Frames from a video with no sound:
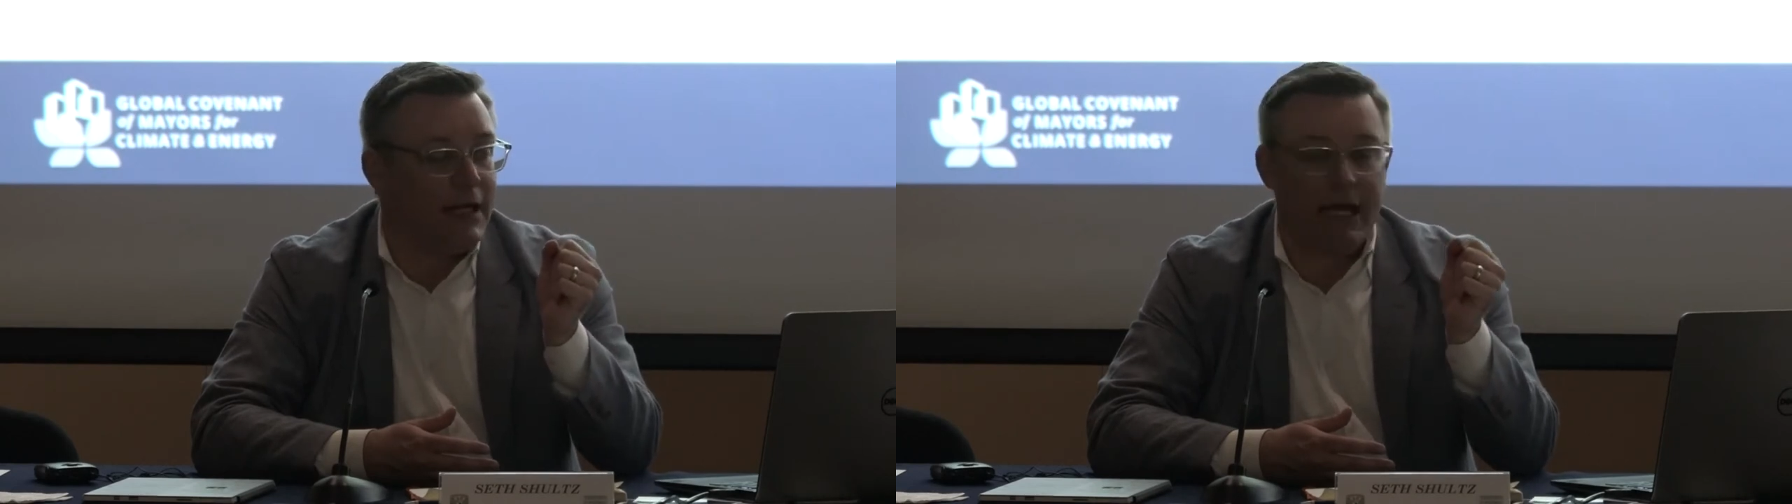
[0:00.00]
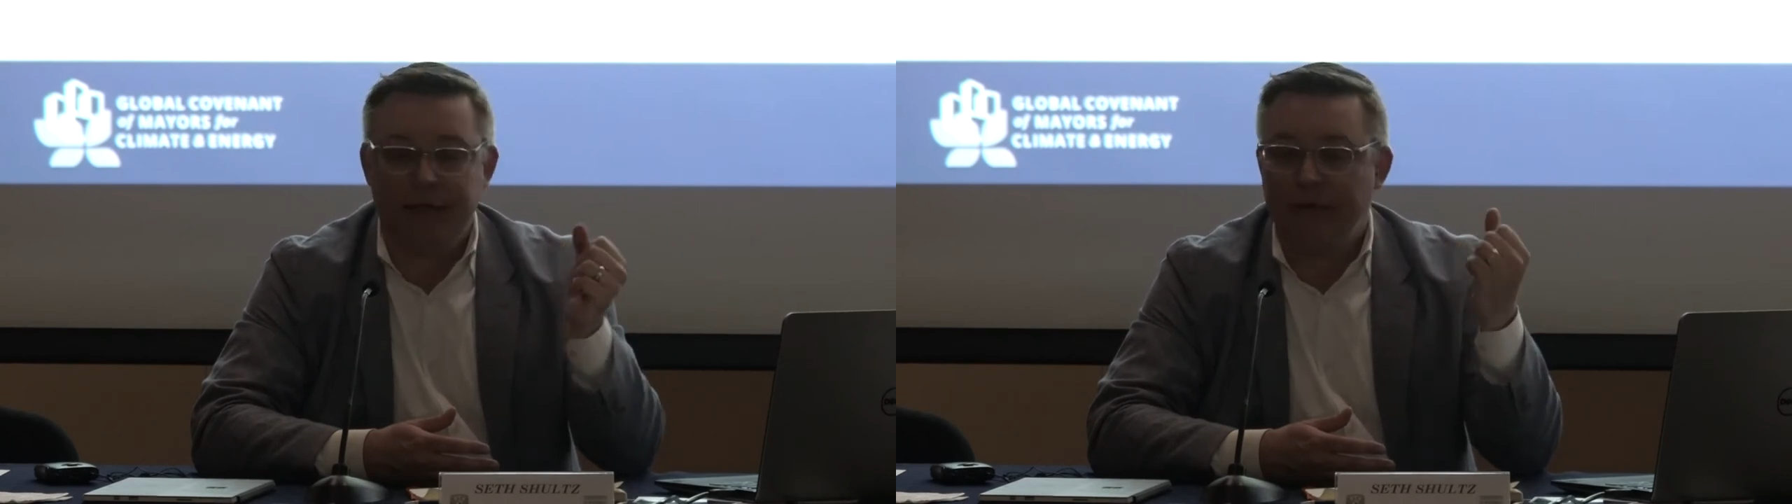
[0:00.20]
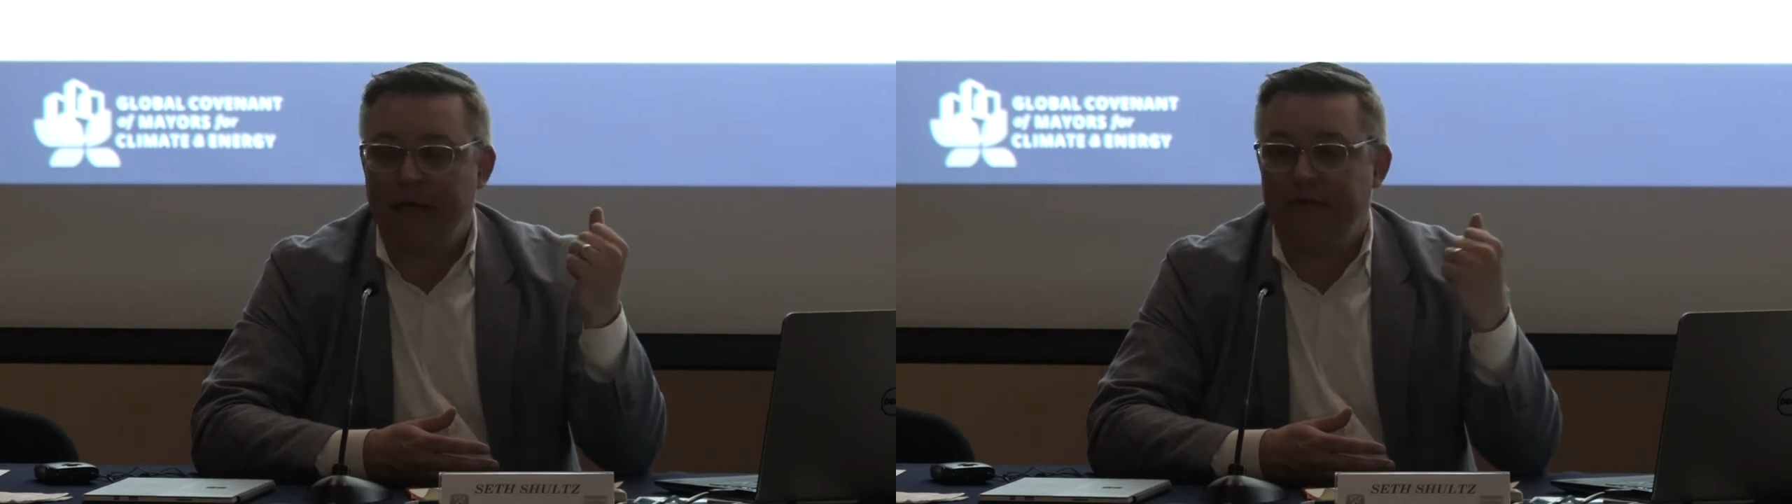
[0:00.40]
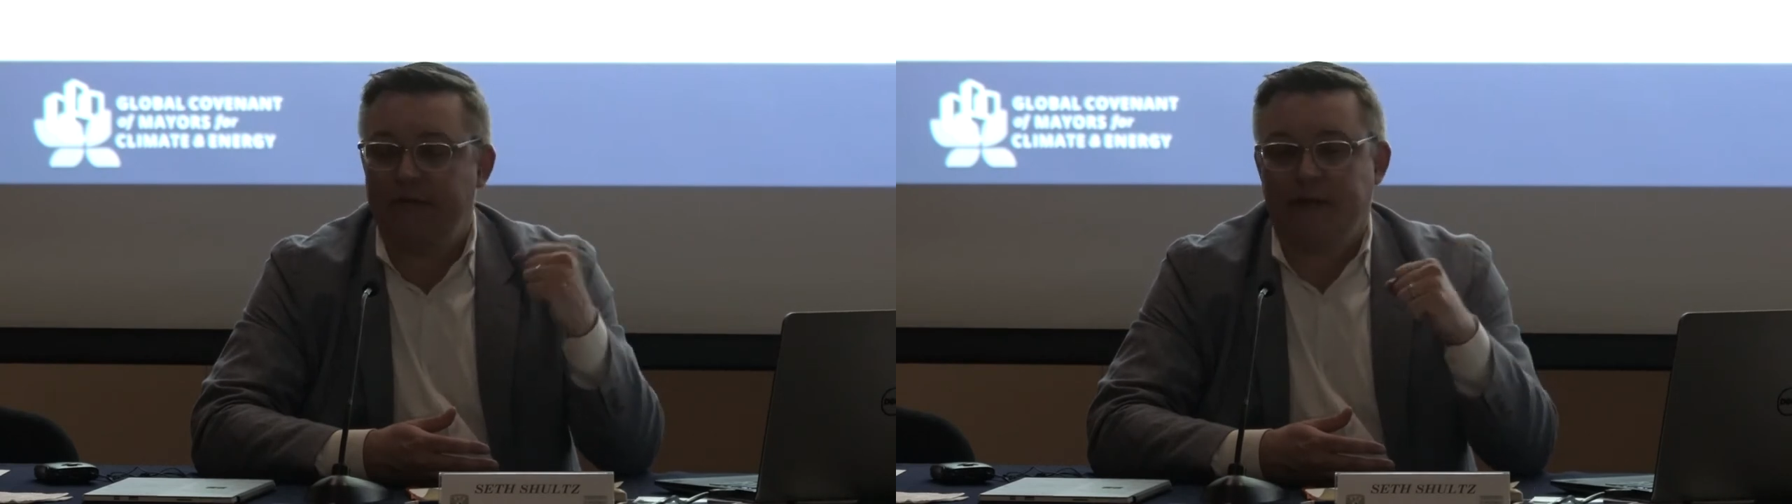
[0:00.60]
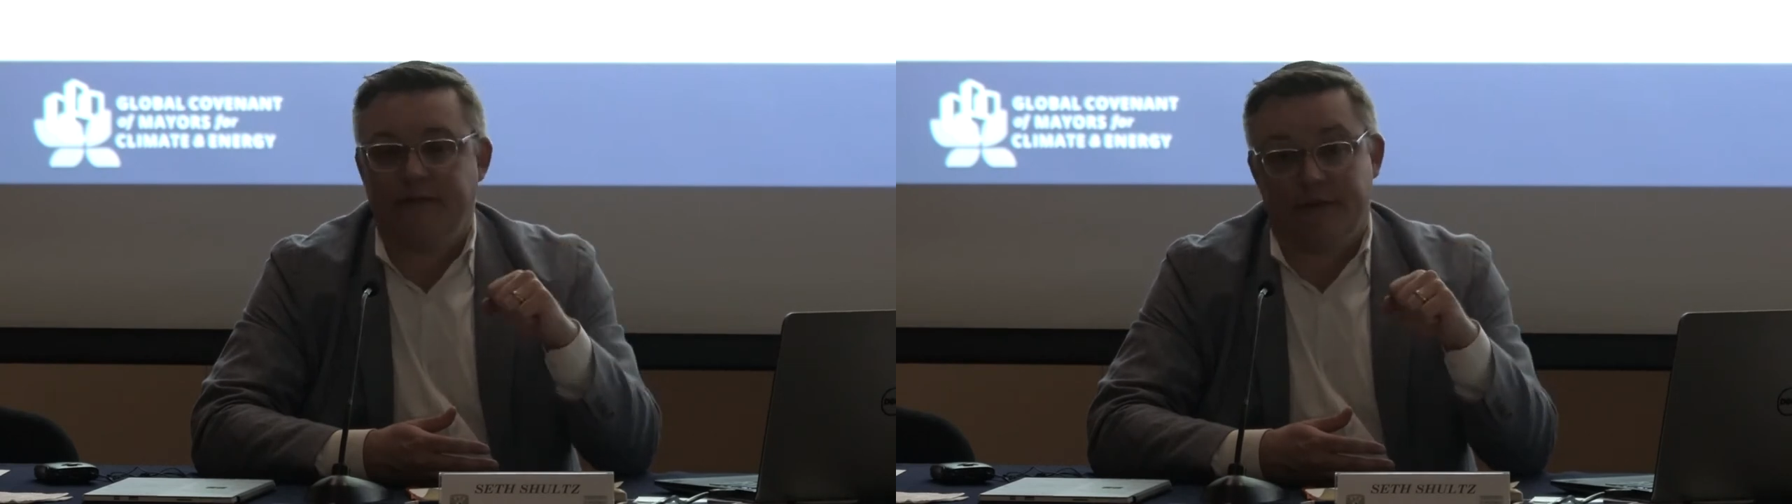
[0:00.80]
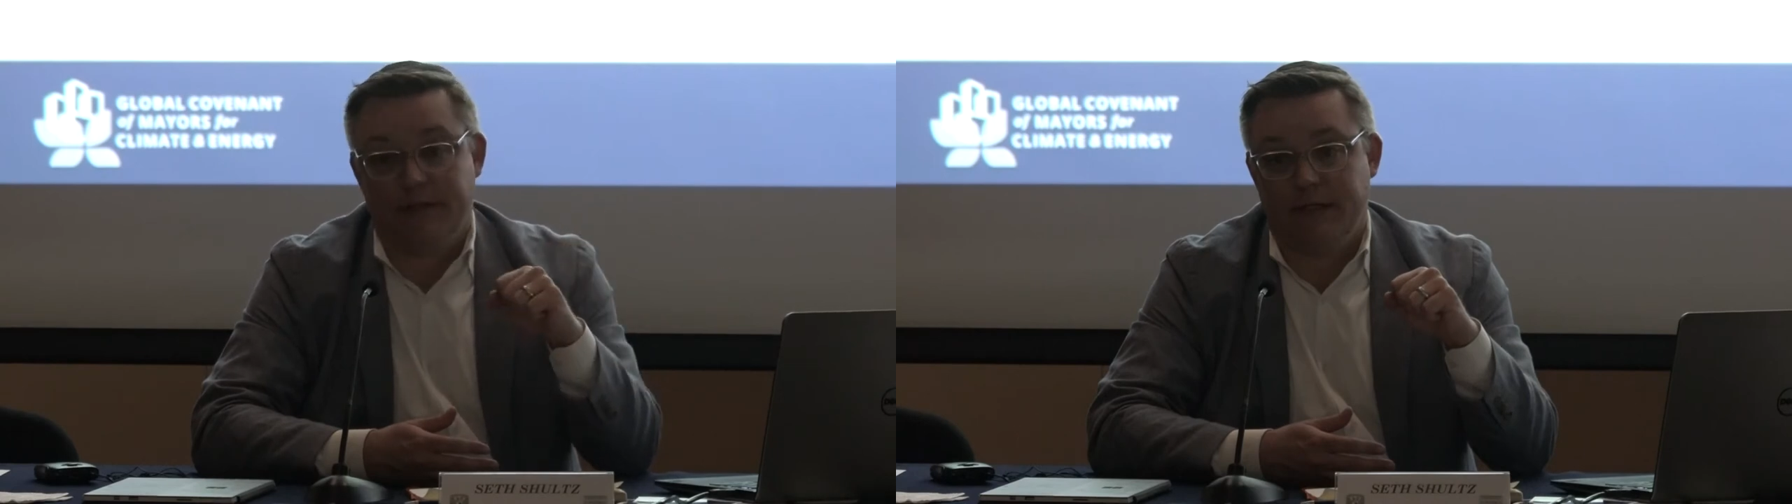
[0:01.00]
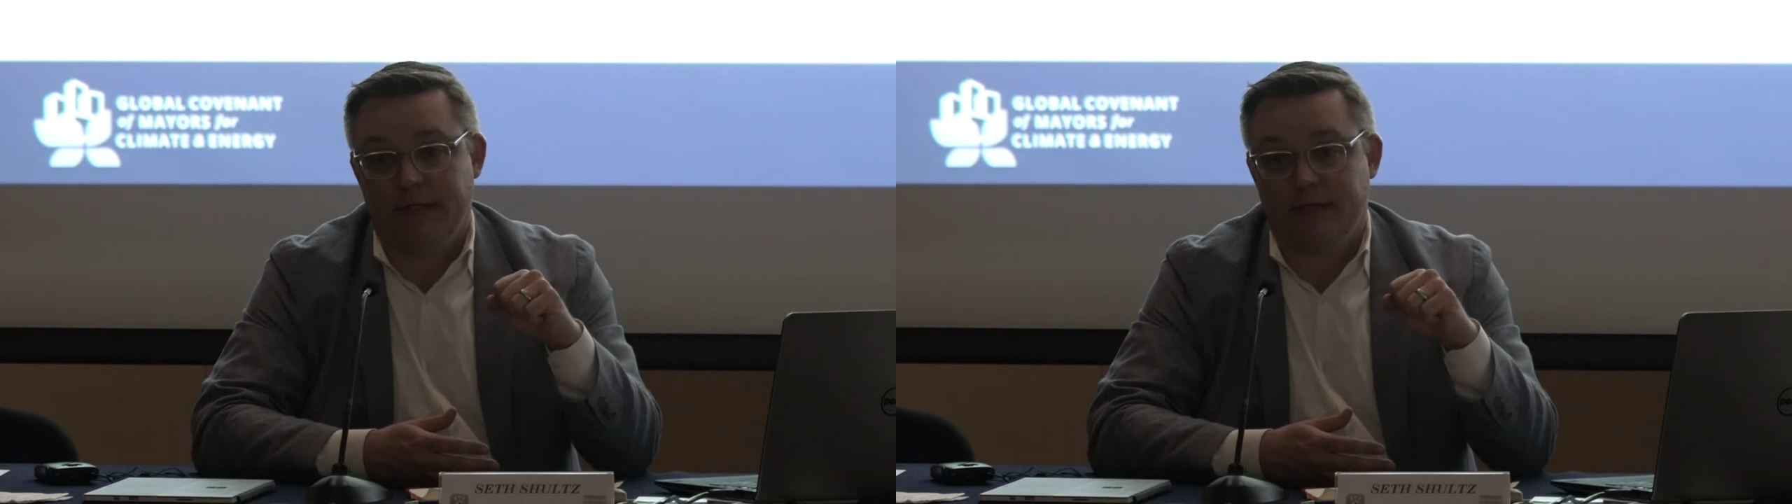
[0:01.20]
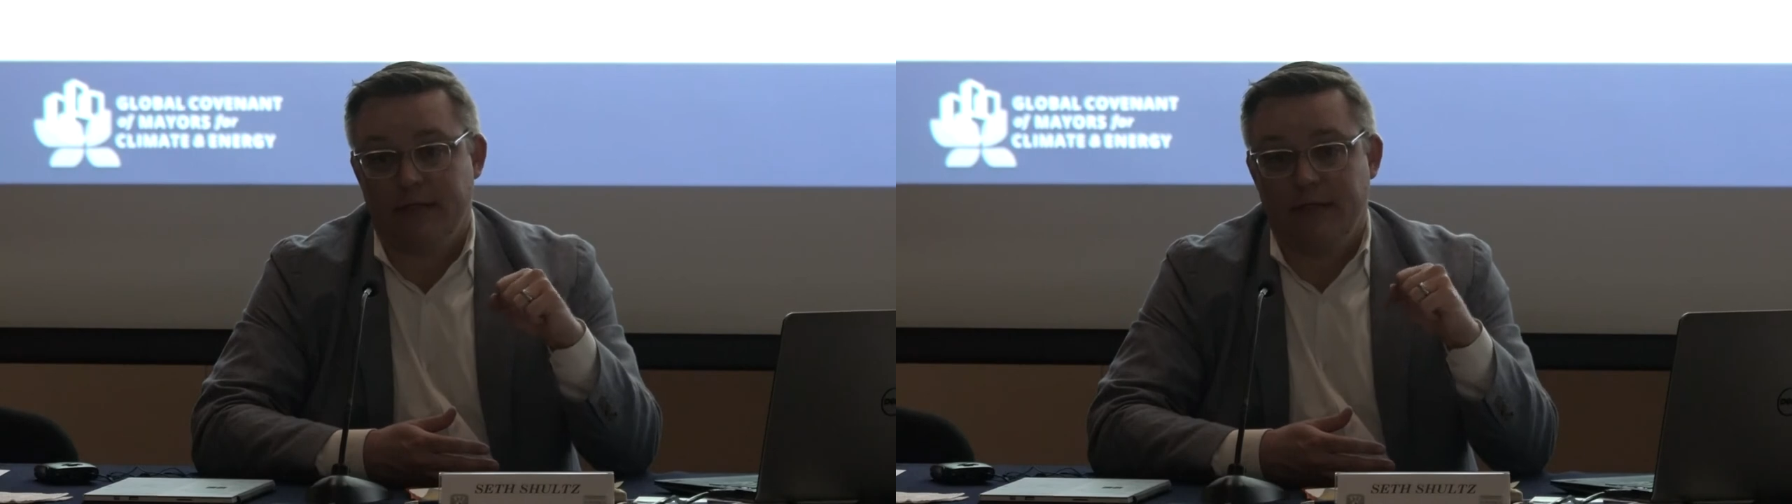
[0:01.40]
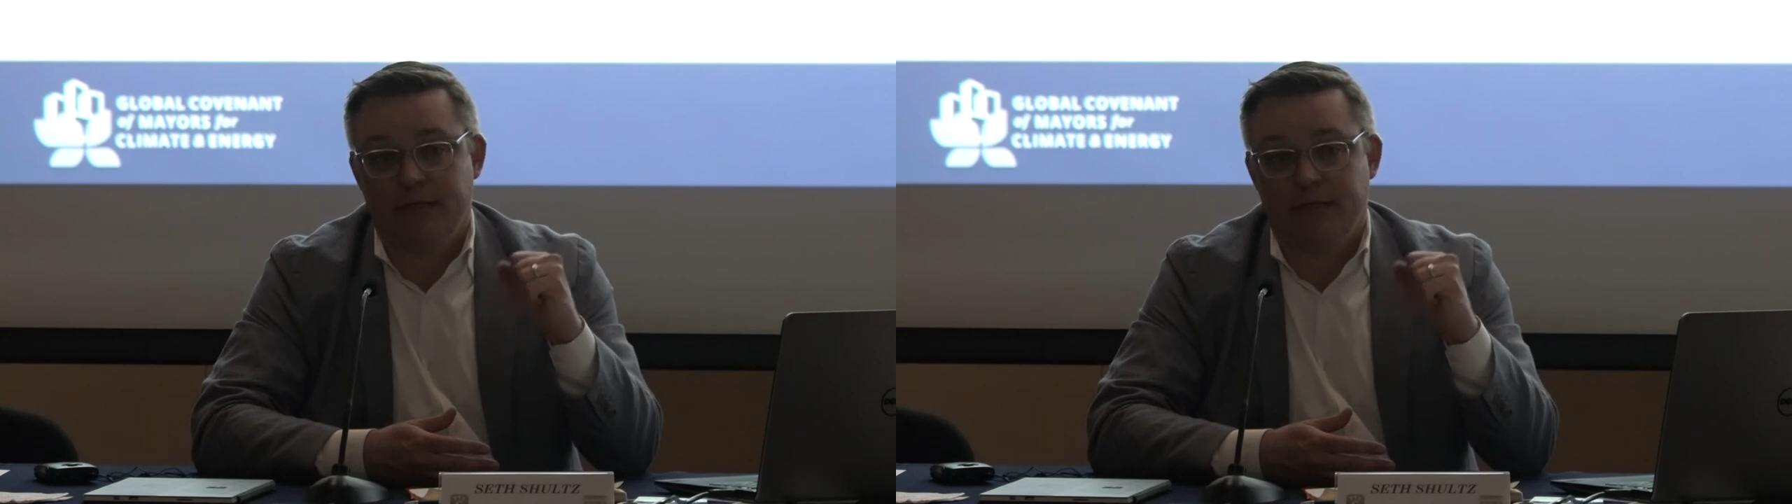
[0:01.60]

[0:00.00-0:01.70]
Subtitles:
And then we have Invest for Cities.